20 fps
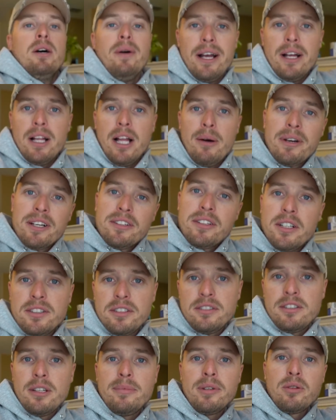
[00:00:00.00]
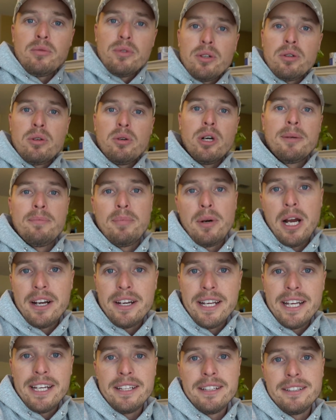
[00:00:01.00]
Well, I want to touch on something real quick prior
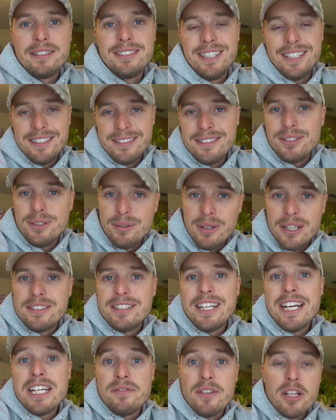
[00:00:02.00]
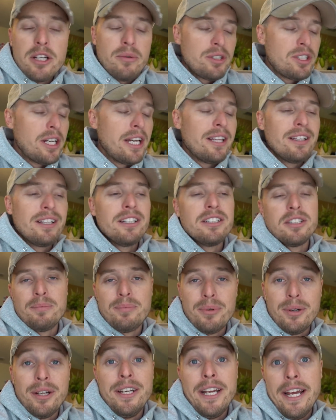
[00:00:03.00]
to getting into uh, today's video, which I think is a
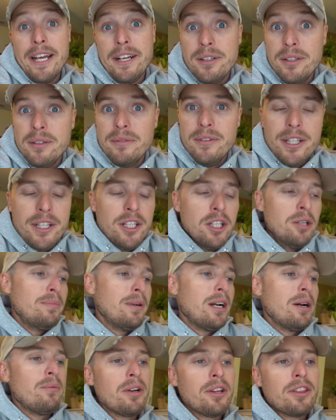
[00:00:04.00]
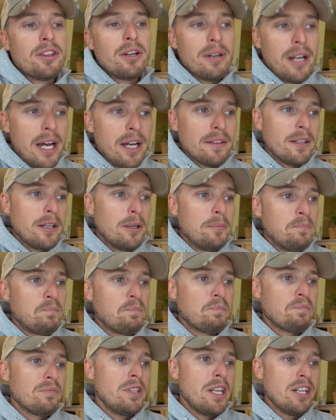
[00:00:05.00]
pretty dang good video. But I want to throw it out there.
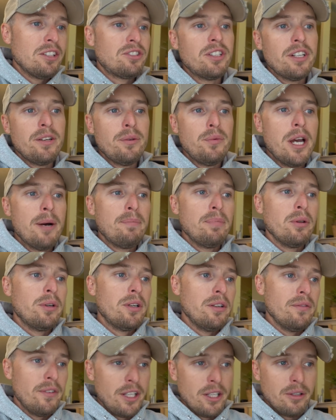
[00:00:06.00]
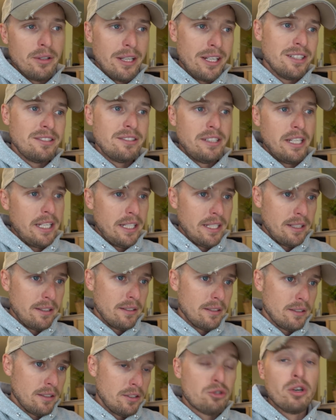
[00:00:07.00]
Yesterday, we uploaded a video that is
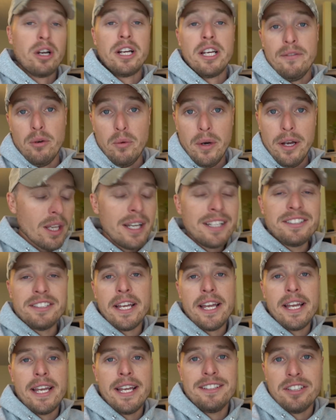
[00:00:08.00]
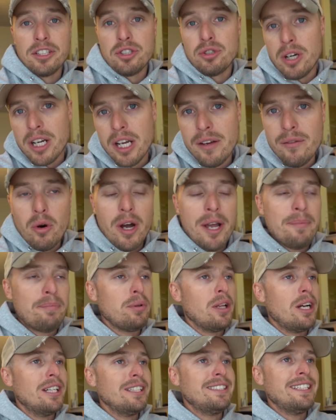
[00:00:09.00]
stating the truck giveaway. It's a it's a truck giveaway
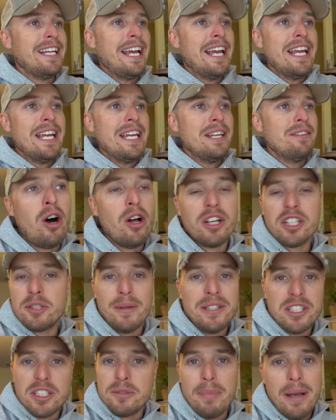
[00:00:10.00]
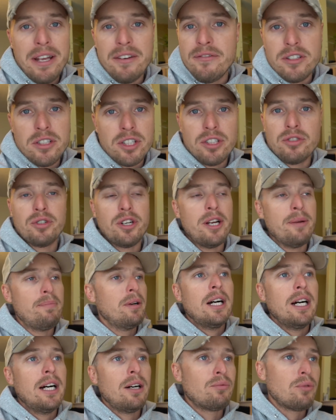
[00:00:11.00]
plus a all expenses paid fishing
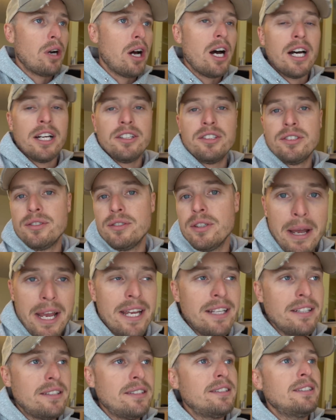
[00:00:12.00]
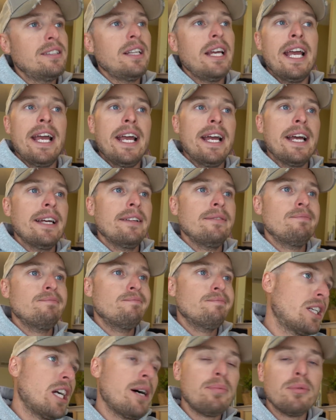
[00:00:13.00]
trip, uh, rods, baits,
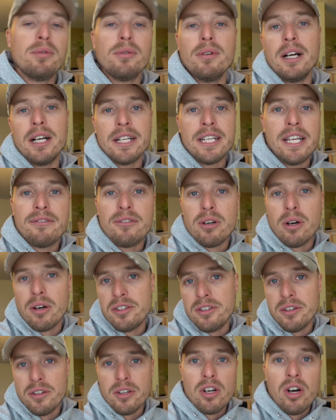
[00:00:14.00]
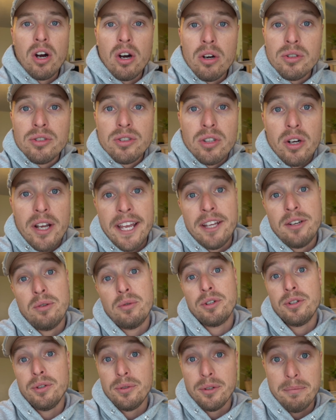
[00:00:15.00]
and a couple uh, gift cards either Karl's and
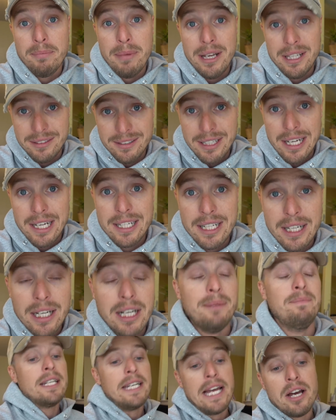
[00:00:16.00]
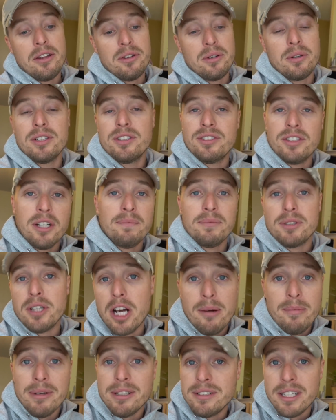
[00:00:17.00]
or GooganBaits.com. Now, there were some
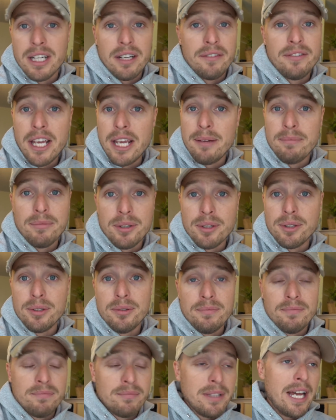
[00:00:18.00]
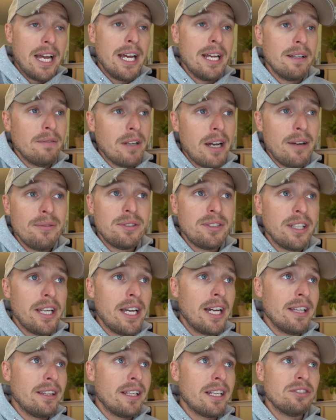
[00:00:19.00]
comments that I've came through that I would
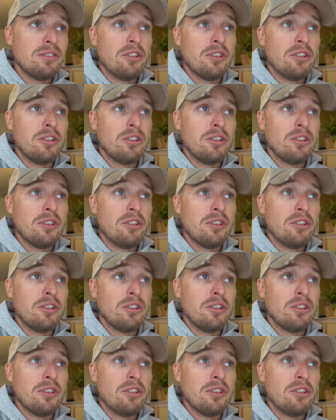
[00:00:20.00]
say I think I